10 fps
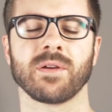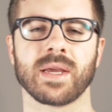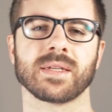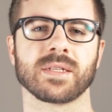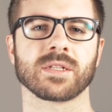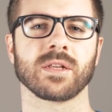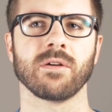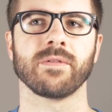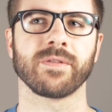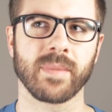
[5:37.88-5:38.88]
go nice and
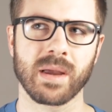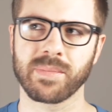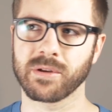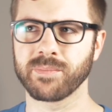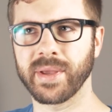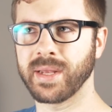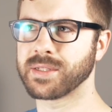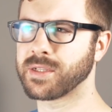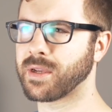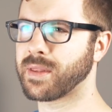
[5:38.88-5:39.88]
slow. For my build plate,
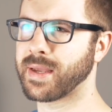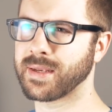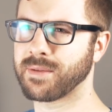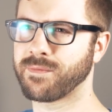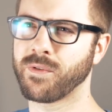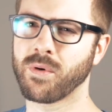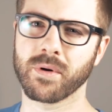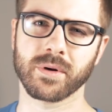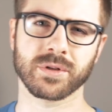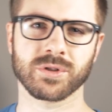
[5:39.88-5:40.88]
it took like
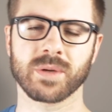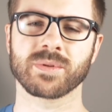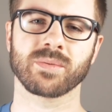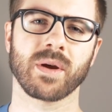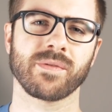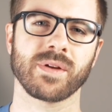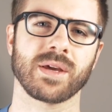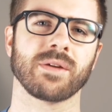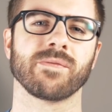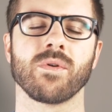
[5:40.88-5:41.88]
4 strips roughly, I
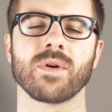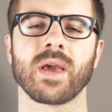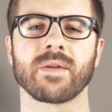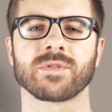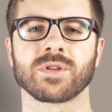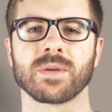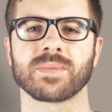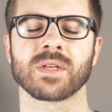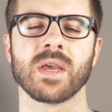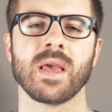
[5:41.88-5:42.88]
think 4.5
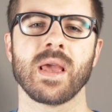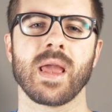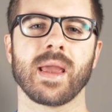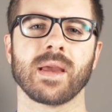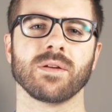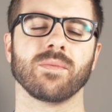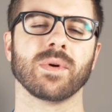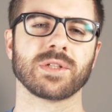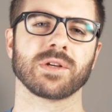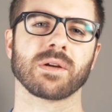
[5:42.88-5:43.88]
strips. And
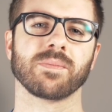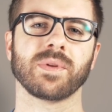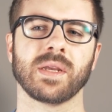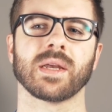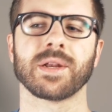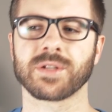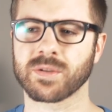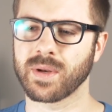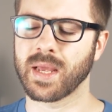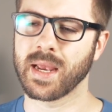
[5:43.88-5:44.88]
once you're complete, I
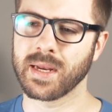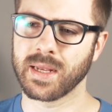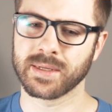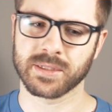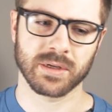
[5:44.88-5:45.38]
just went ahead and